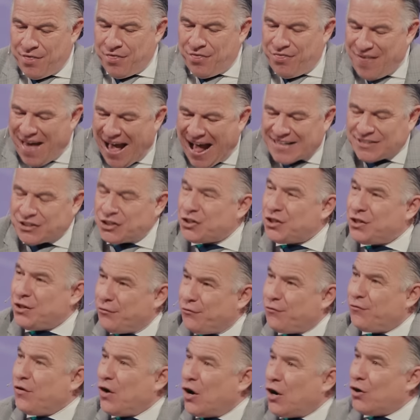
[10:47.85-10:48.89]
That's
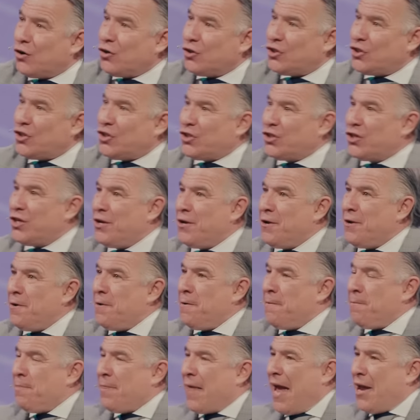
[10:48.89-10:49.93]
the verse
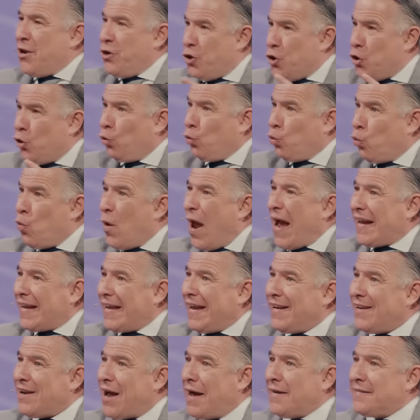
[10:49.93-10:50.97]
and you'll
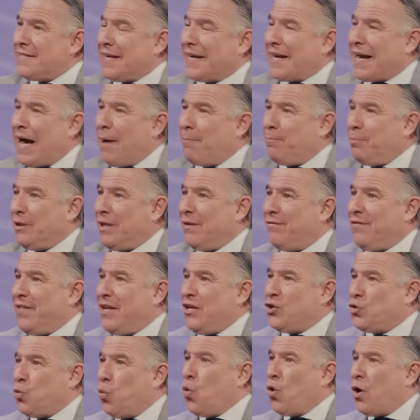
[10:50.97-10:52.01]
recognize a couple of
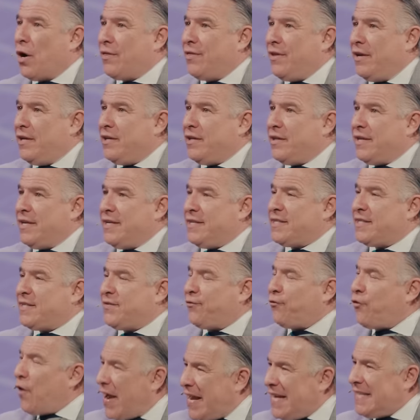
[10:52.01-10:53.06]
these, these
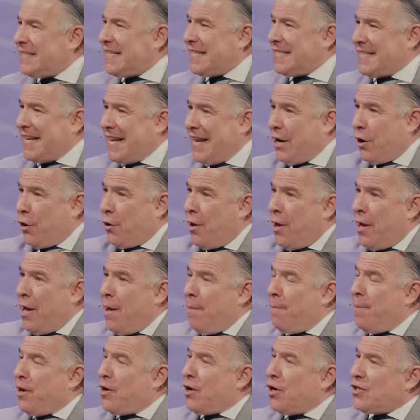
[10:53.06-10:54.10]
phrases in here
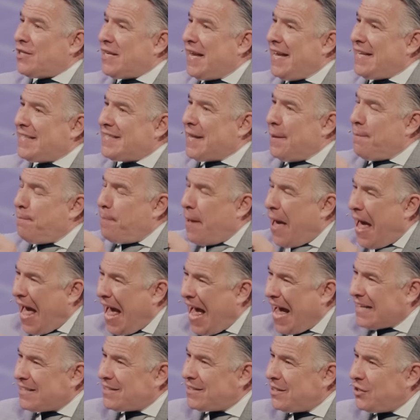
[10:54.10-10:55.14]
because it's a
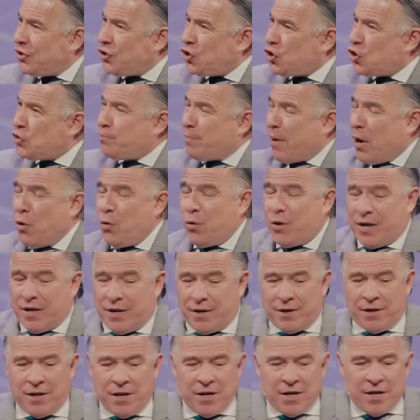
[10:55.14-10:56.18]
passage
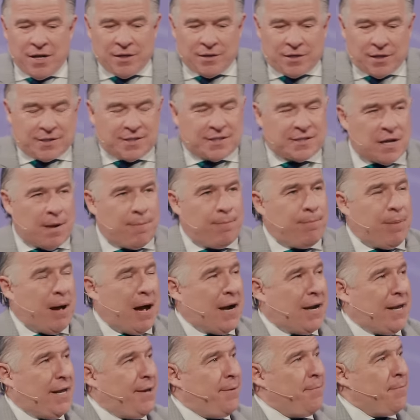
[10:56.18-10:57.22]
spoken to
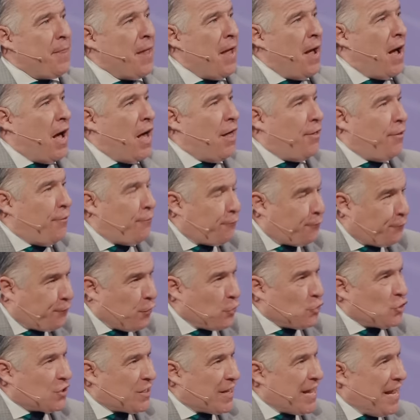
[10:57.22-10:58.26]
somebody, the
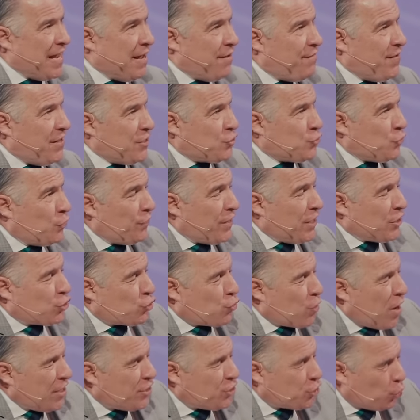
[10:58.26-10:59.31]
first king of Israel, that
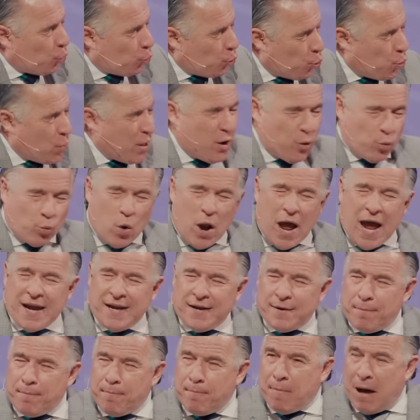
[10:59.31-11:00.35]
tried to
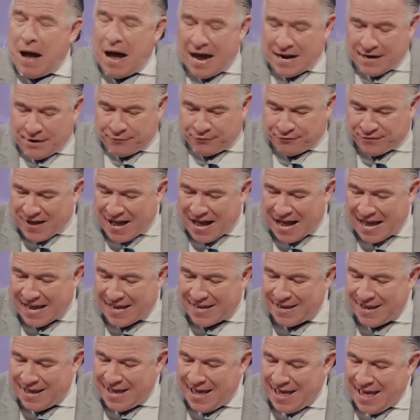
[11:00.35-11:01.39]
rewrite,
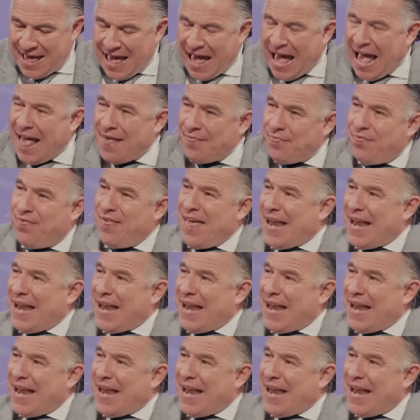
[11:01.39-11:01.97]
modify, and